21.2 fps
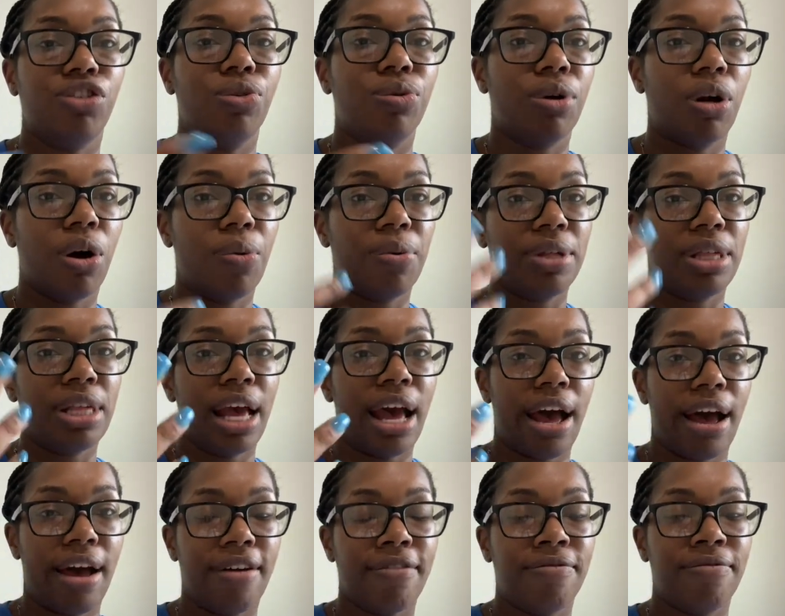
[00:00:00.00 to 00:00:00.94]
You would always
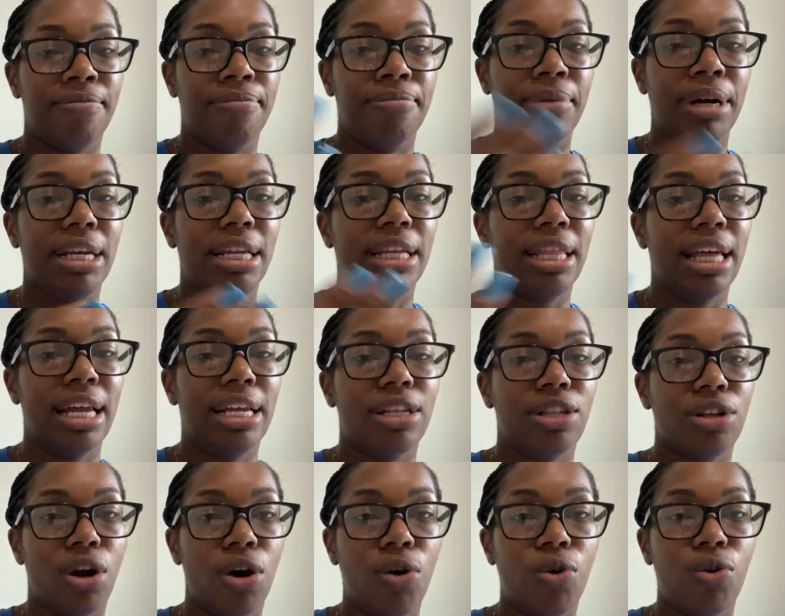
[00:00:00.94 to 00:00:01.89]
have money that
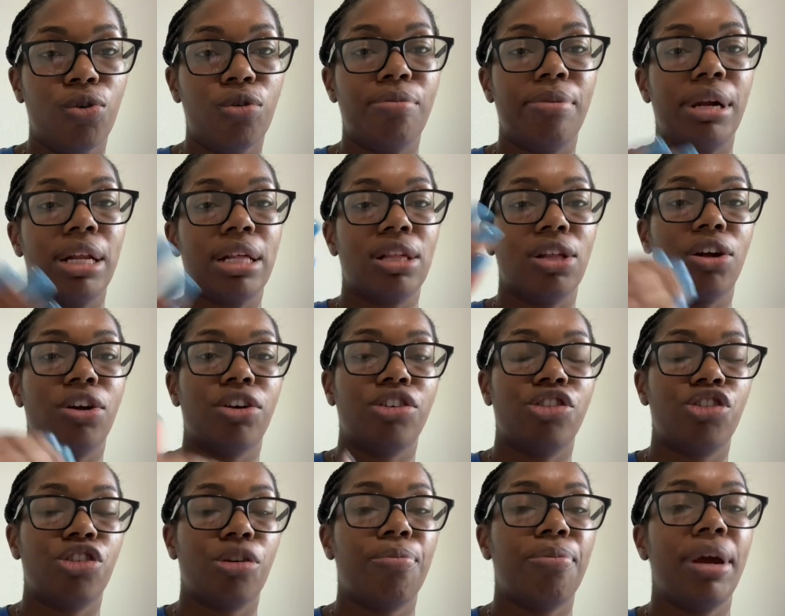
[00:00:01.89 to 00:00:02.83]
is owed, but as long
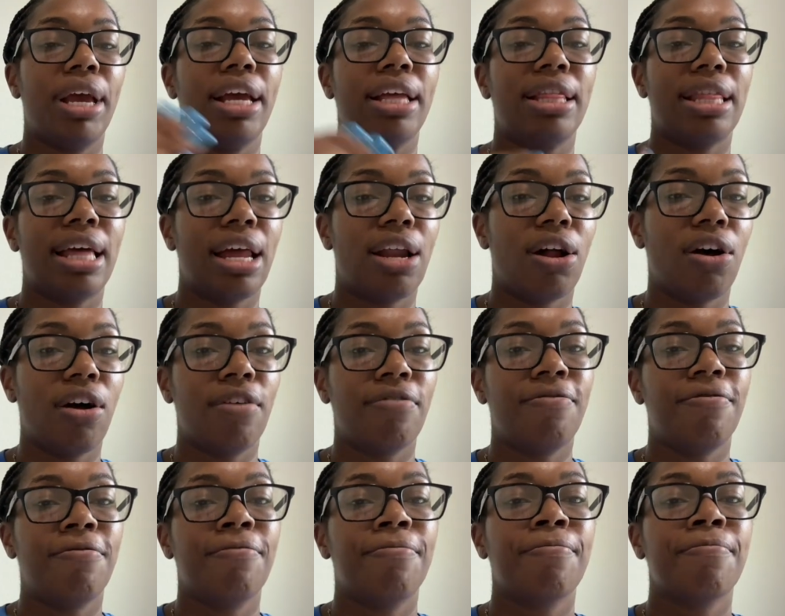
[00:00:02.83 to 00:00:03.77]
as you're paying that
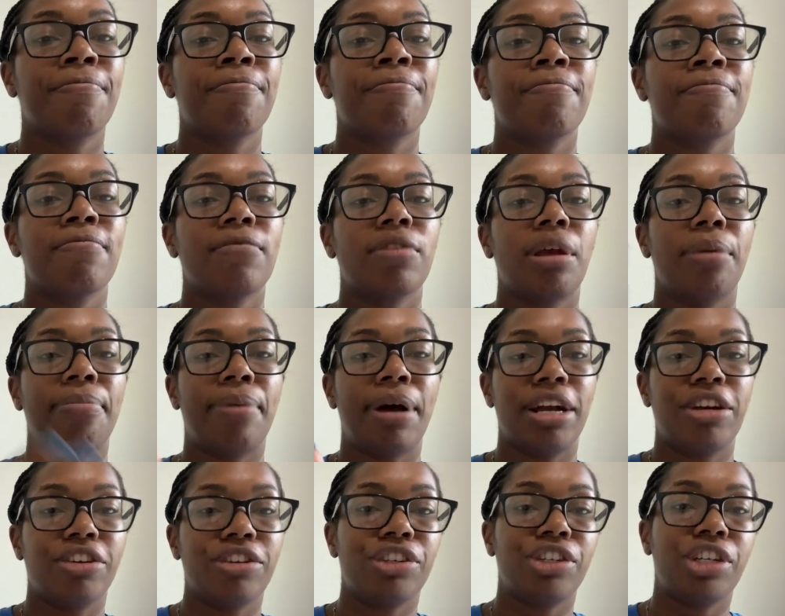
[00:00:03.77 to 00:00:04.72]
off
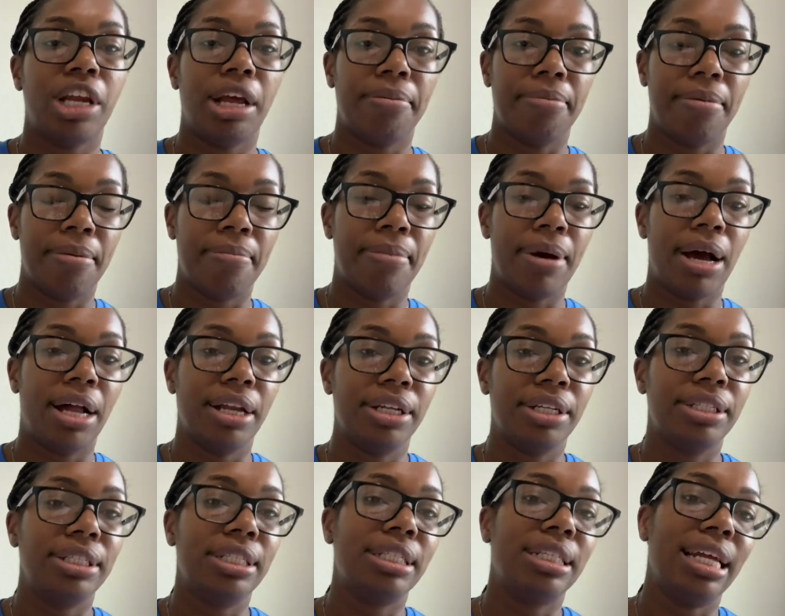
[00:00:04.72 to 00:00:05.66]
by your statement
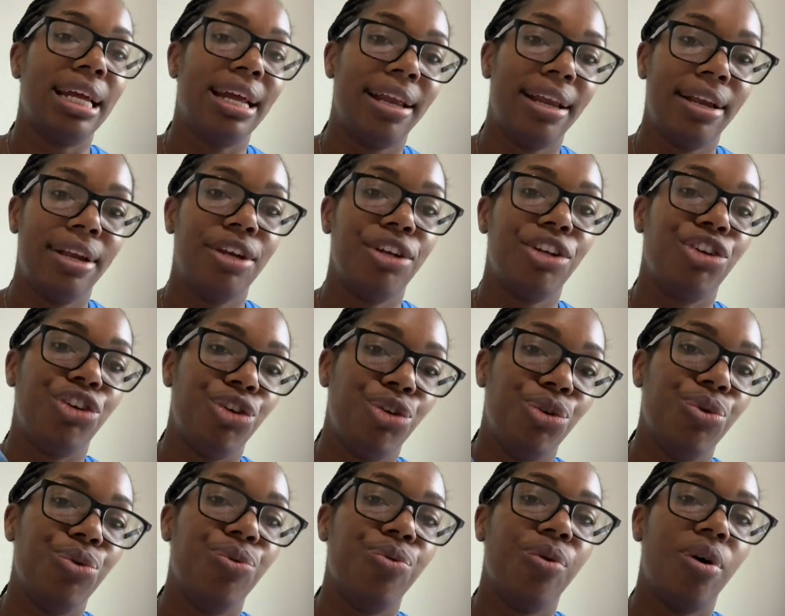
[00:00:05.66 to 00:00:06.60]
balance, then
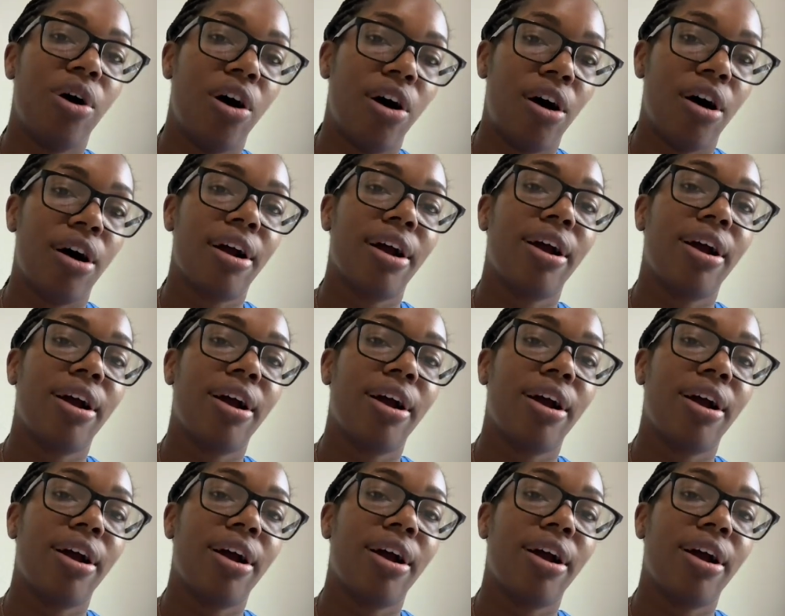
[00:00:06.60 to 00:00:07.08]
you are